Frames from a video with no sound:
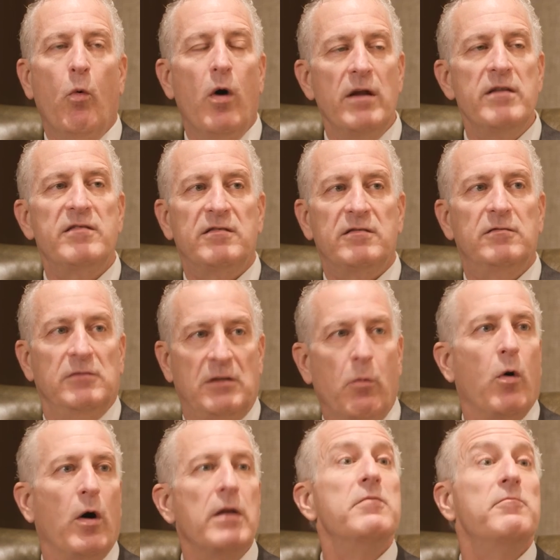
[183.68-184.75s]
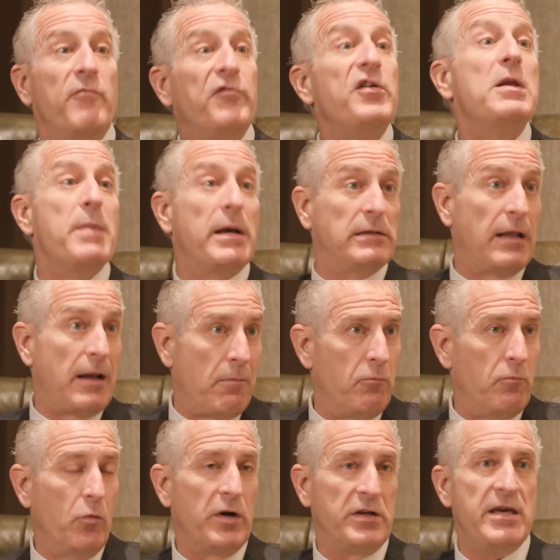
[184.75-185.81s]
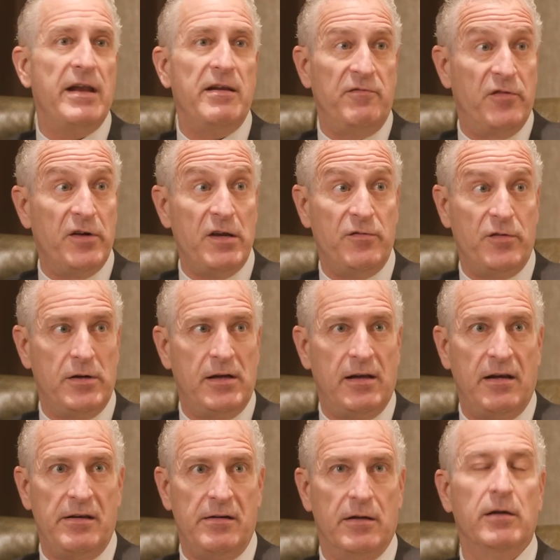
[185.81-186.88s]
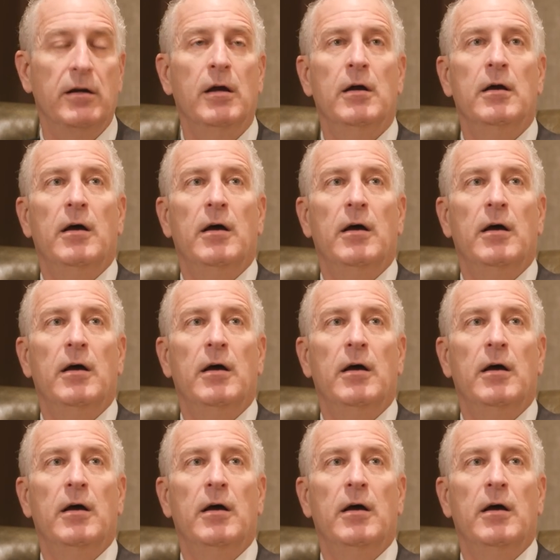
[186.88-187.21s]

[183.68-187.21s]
one feedback that we're getting very, very clear.